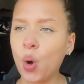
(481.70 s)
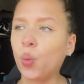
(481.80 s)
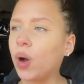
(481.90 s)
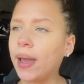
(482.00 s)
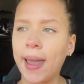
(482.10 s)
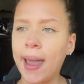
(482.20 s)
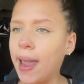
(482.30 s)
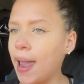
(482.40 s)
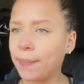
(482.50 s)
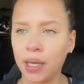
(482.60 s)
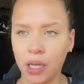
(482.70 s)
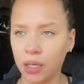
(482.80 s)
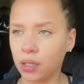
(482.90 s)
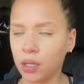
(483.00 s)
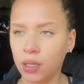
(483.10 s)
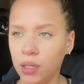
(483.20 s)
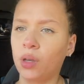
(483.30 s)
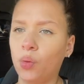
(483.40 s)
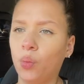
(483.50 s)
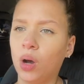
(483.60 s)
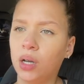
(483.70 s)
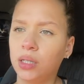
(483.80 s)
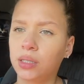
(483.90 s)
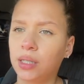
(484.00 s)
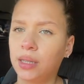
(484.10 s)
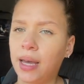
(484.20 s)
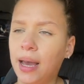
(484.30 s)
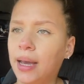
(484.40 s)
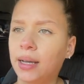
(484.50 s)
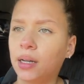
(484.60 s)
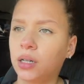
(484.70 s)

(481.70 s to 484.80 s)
what he happened was that